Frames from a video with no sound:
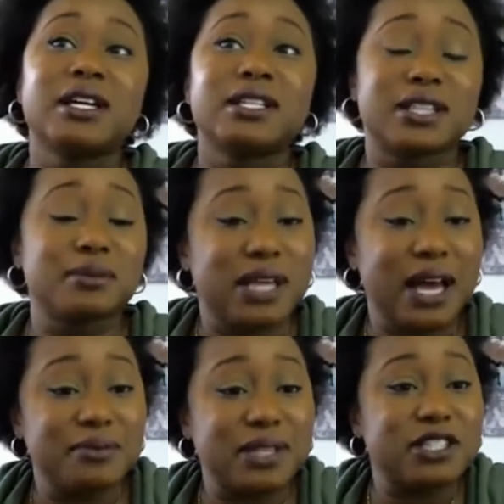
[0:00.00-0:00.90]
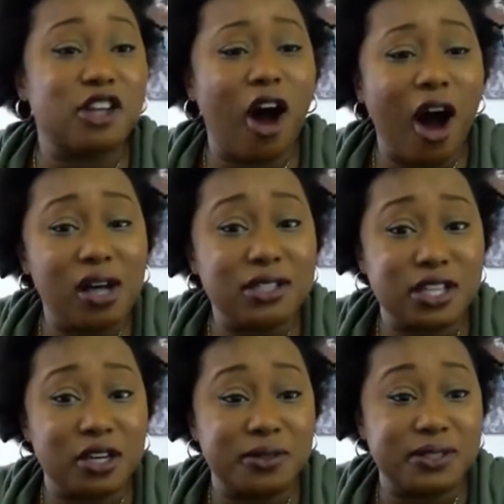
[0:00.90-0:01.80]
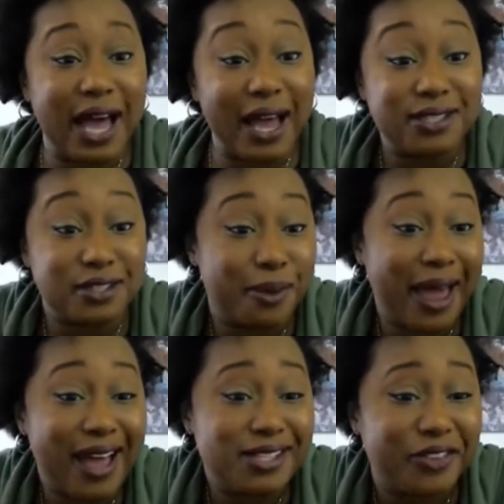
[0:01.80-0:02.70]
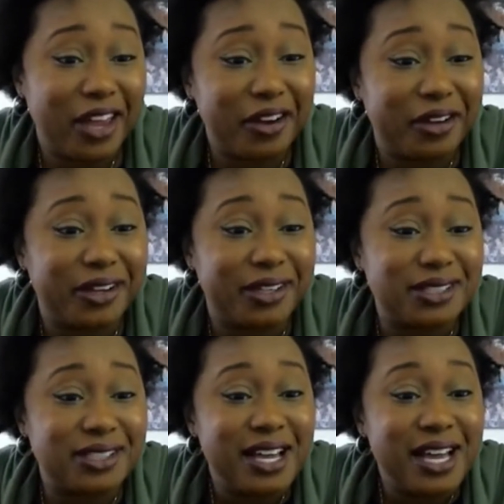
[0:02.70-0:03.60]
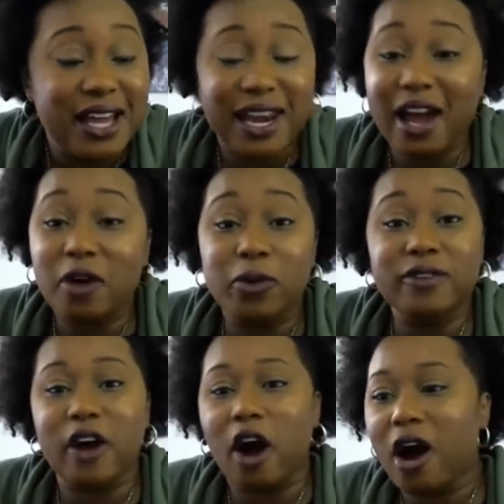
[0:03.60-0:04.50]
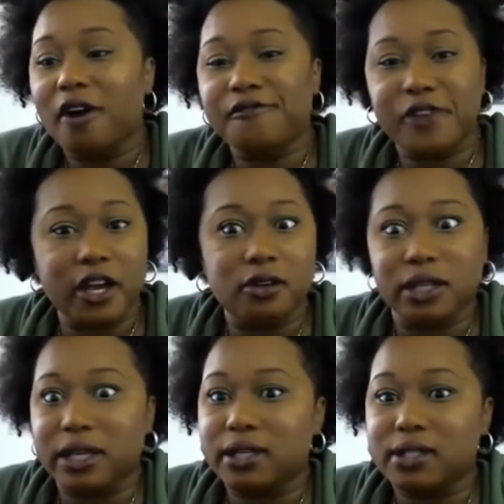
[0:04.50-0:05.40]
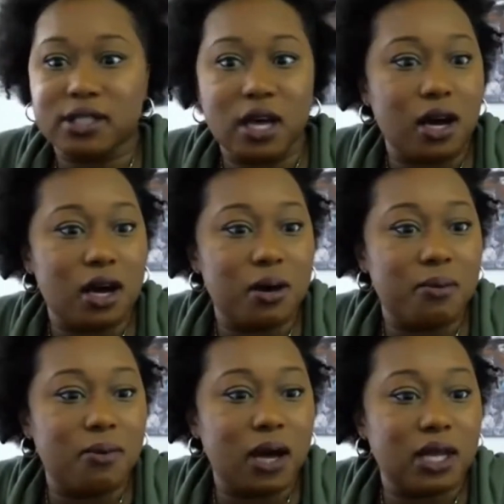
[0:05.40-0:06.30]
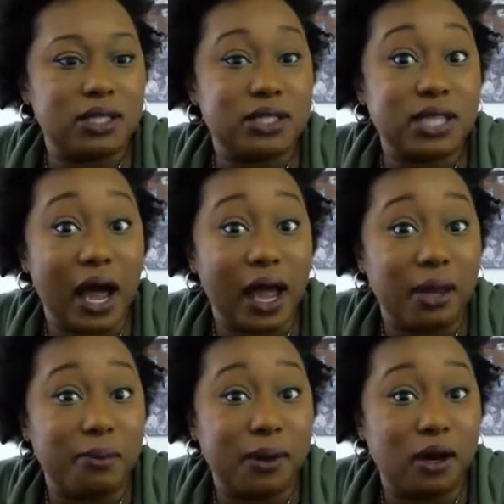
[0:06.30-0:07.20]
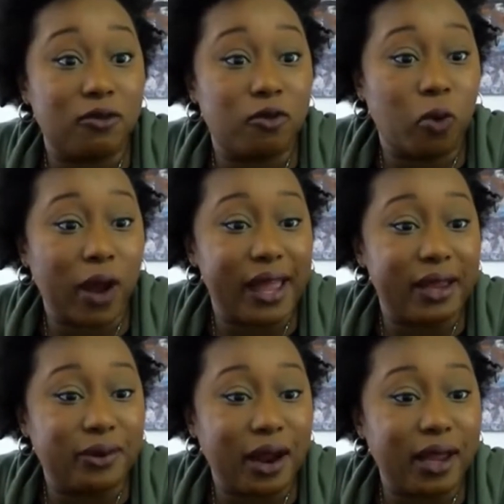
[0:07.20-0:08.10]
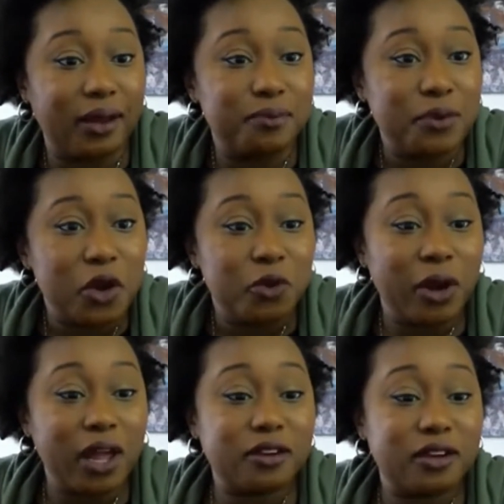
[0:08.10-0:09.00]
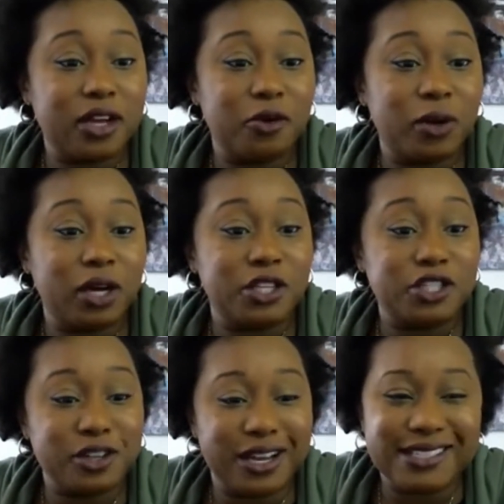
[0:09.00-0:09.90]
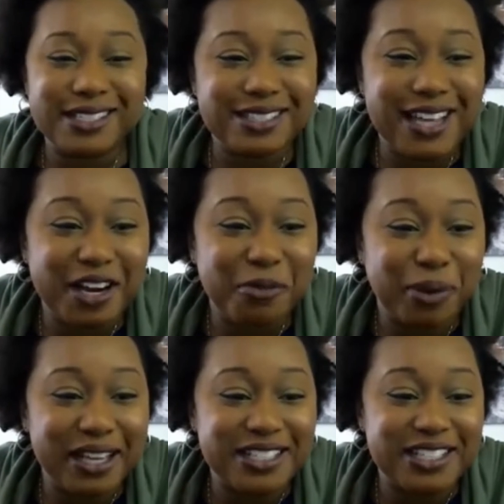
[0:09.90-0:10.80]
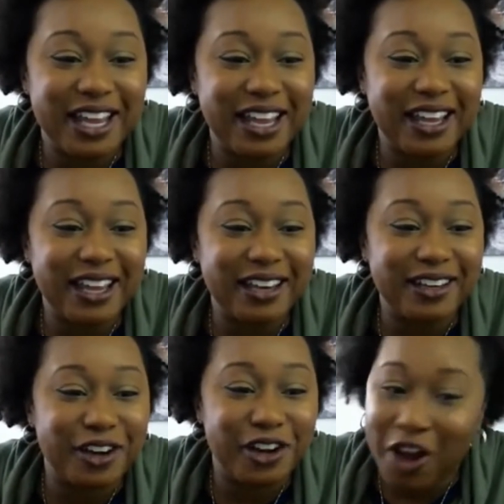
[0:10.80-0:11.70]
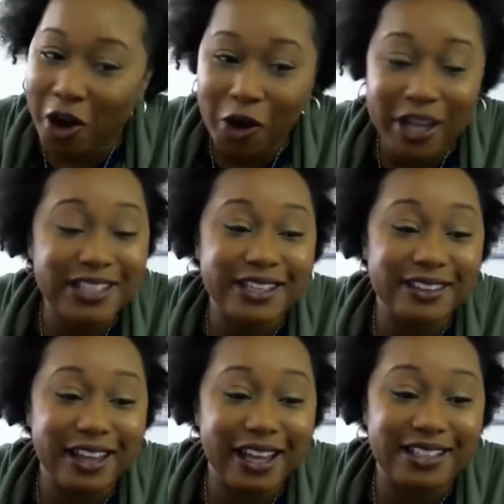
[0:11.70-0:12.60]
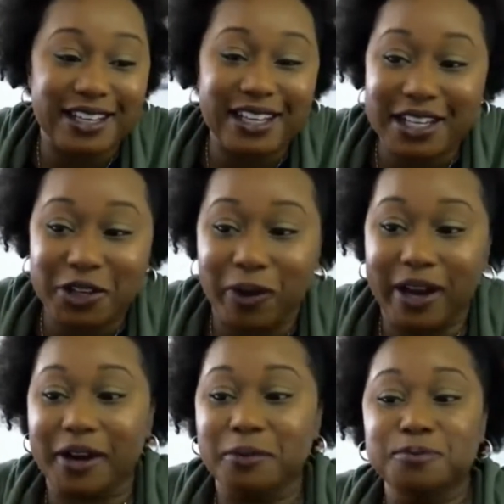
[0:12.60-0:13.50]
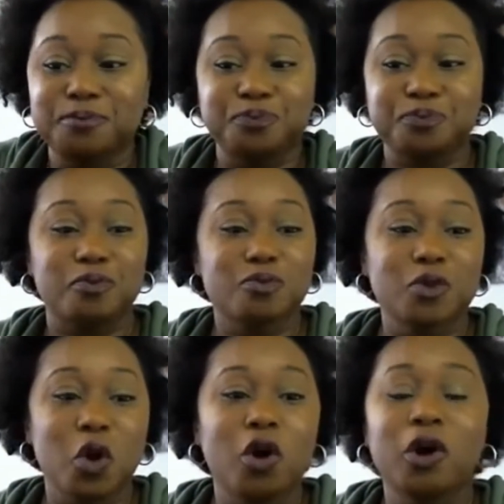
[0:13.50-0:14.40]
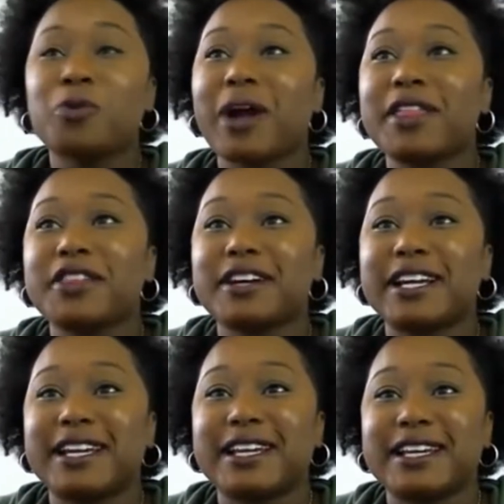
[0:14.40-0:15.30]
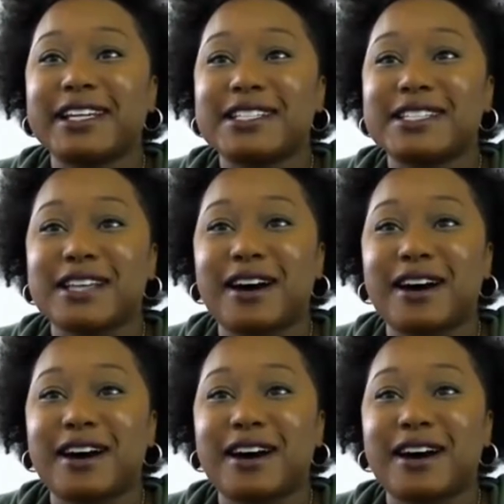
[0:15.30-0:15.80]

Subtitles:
sometimes is also tied to past failures. Now, we've all failed in some type of way, right? Whether it was, I sent out a pitch and no, it didn't land anywhere, or whether it is,